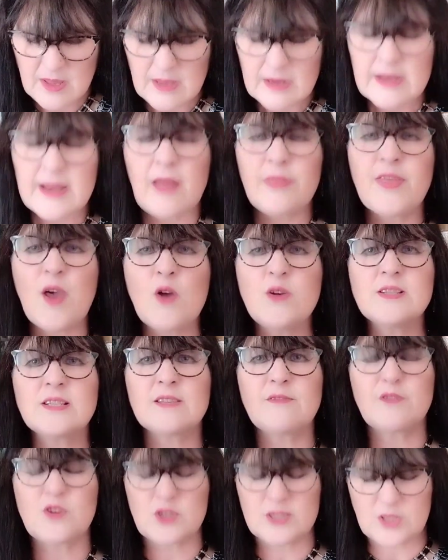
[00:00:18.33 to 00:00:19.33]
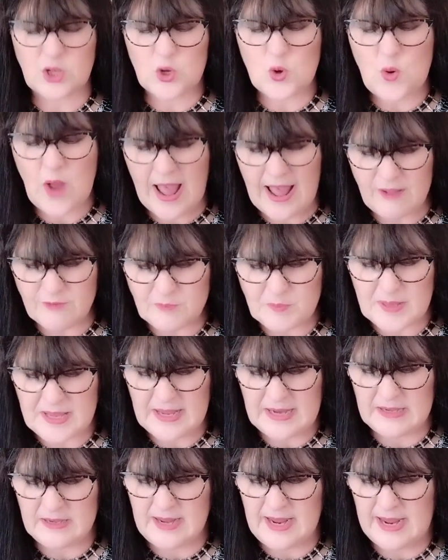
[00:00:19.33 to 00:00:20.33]
Now those of us who have
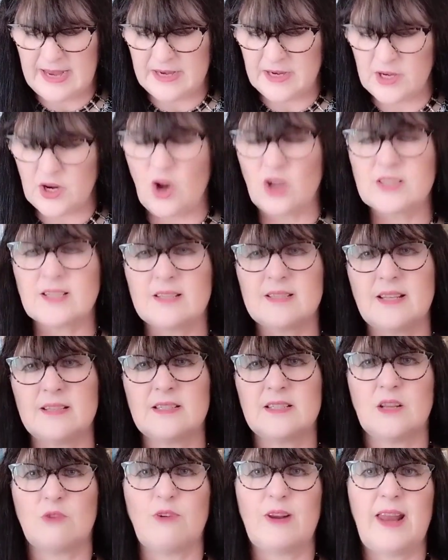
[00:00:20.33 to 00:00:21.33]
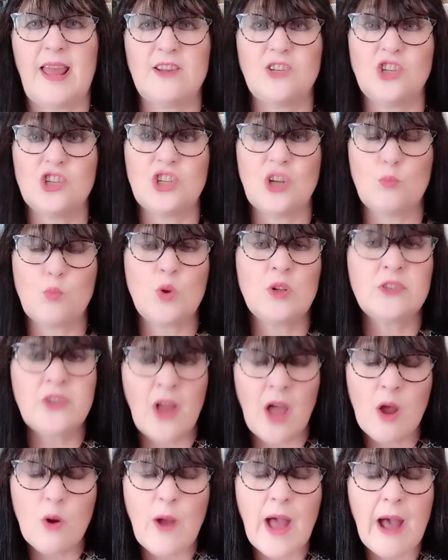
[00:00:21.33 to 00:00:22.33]
been in a narcissistic relationship will
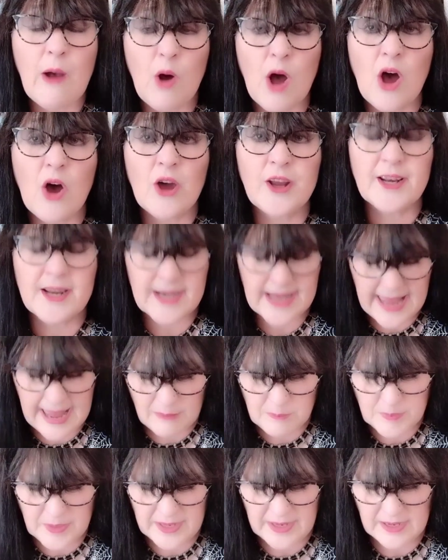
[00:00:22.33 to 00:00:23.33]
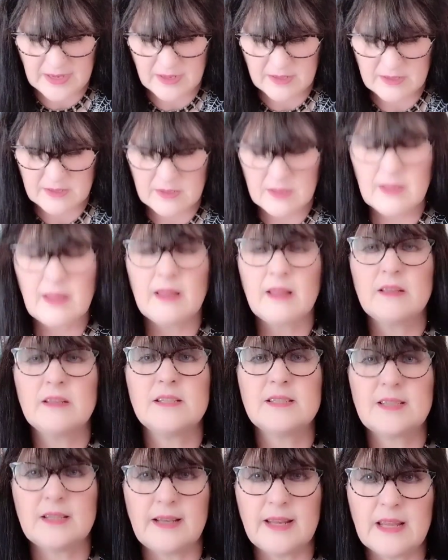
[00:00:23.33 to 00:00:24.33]
know how hard it can be
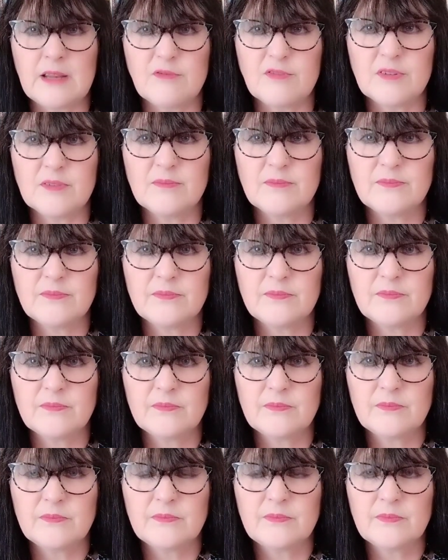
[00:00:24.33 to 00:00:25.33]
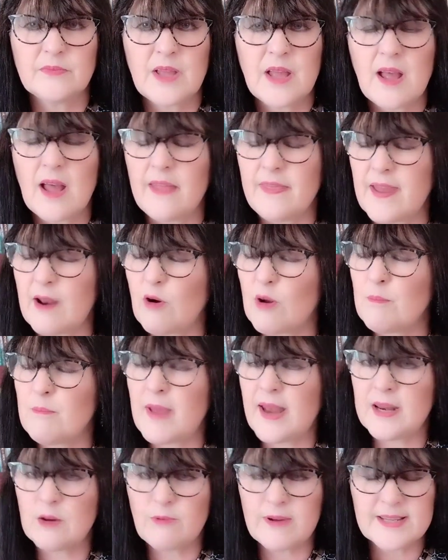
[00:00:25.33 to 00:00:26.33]
to leave. And there are
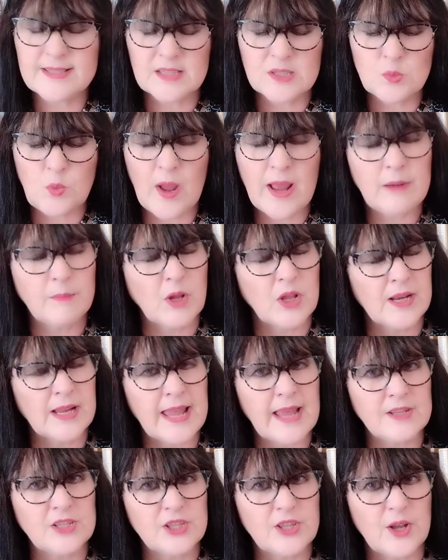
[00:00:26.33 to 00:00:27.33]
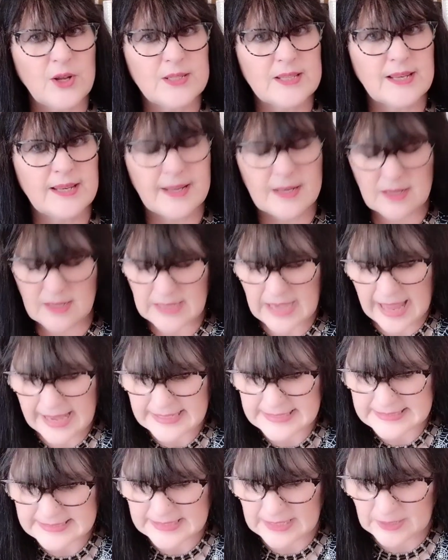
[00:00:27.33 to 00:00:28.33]
many reasons why, and I'm going to get to those a little
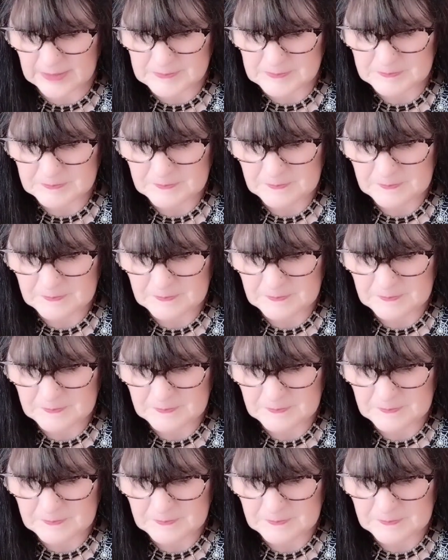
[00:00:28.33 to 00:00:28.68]
later.